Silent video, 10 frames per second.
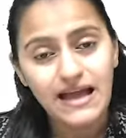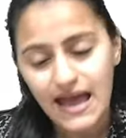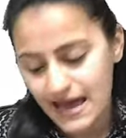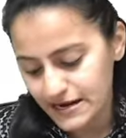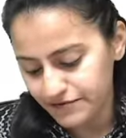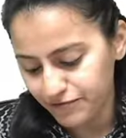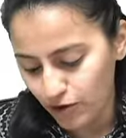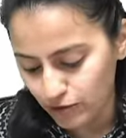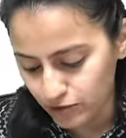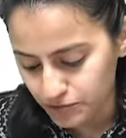and
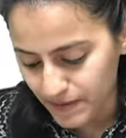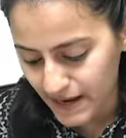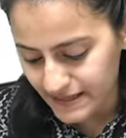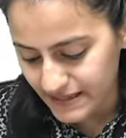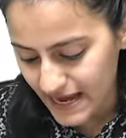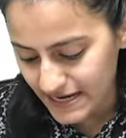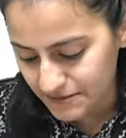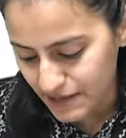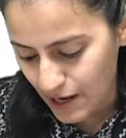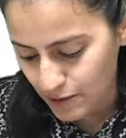followed by
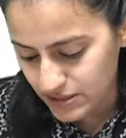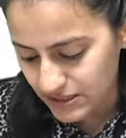that brown